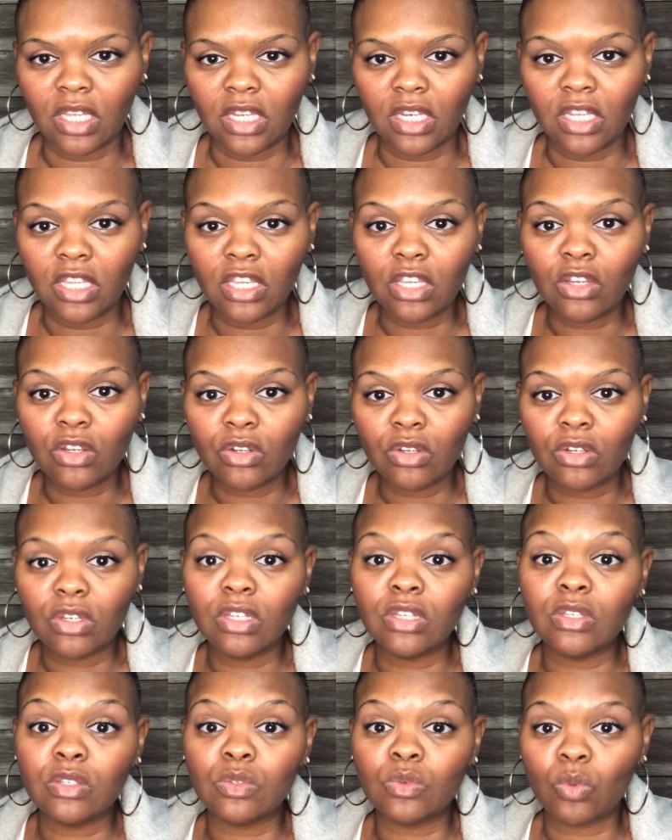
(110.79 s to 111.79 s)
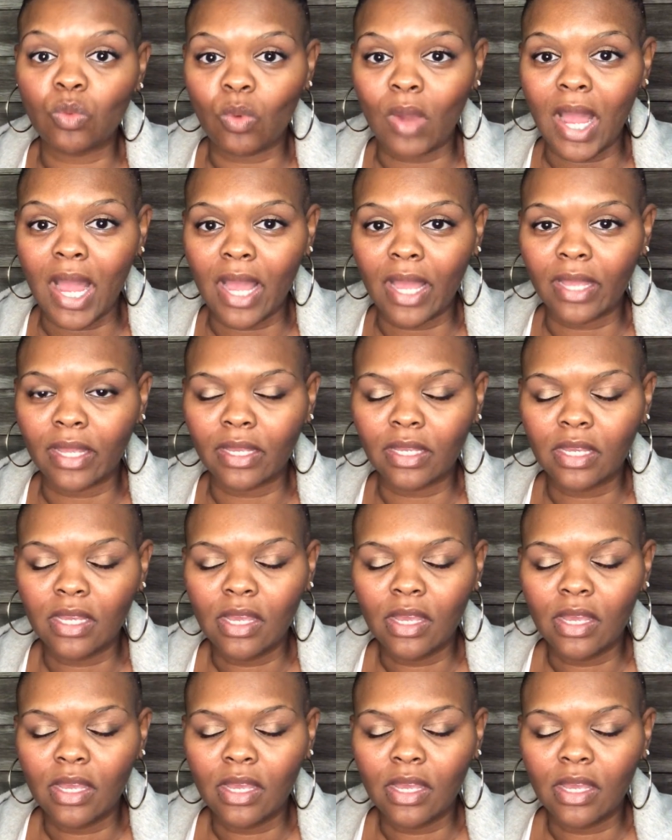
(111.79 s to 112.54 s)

And here is why.